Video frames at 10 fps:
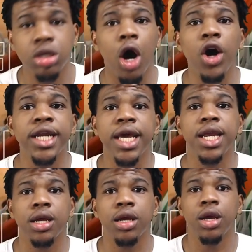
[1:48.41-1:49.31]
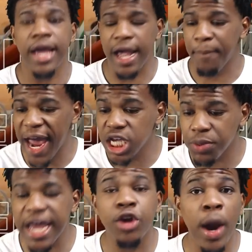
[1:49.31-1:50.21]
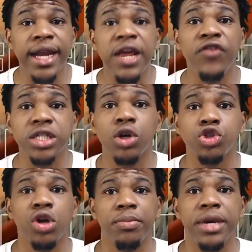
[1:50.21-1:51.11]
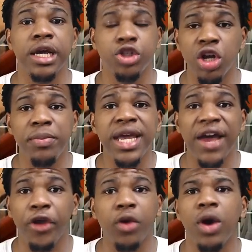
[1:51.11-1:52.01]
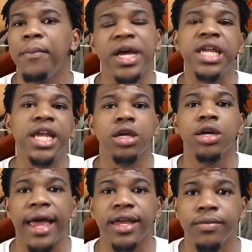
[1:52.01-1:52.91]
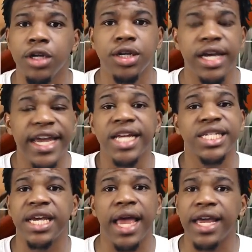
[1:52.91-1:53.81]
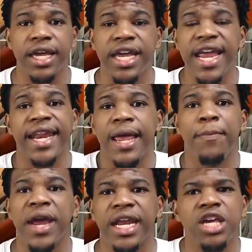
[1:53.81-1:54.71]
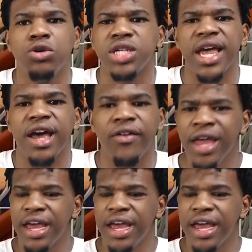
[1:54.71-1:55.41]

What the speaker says: Oh, he did it. And Baines played great defense on Joel Embiid. Joel Embiid had 31, but it didn't look like it. It didn't seem like it. He had the impact that he used to have.